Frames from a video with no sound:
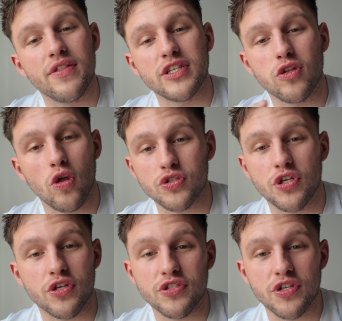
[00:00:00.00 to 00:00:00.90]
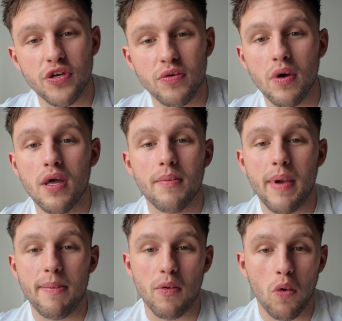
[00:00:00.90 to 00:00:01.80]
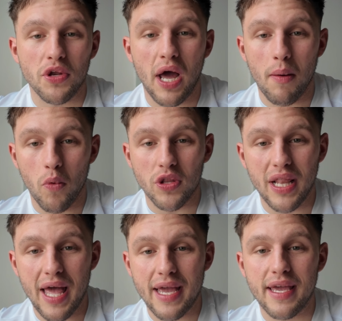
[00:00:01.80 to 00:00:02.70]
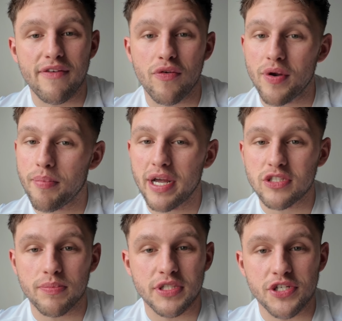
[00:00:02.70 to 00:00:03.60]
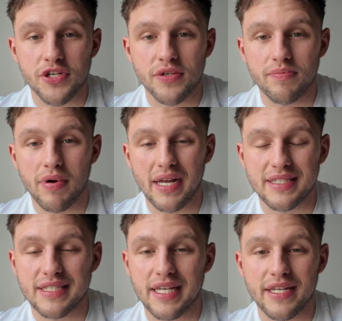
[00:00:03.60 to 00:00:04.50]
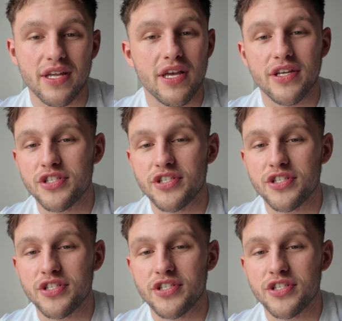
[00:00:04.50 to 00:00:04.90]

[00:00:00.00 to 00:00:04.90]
There's lots you can do, maybe one arm, one leg, if you're in a press up position, practicing,